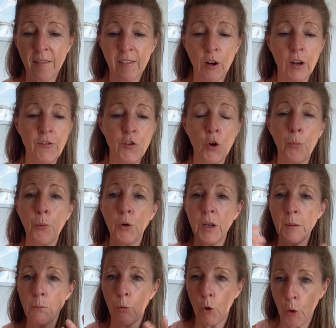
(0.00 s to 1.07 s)
So if you're
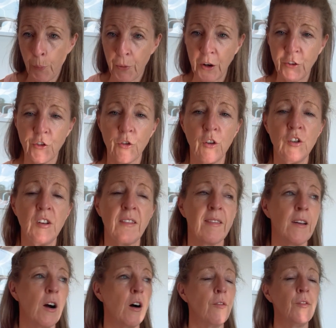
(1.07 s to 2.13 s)
putting more pressure on
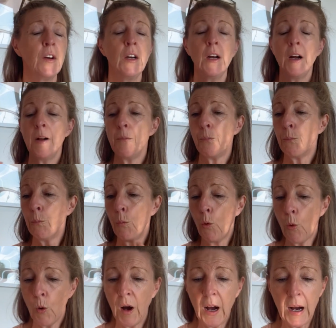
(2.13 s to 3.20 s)
yourself,
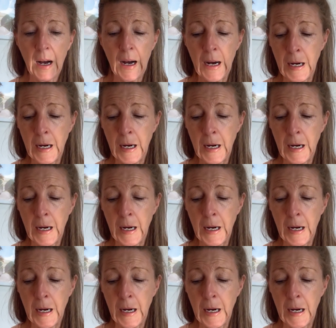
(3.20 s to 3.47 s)
more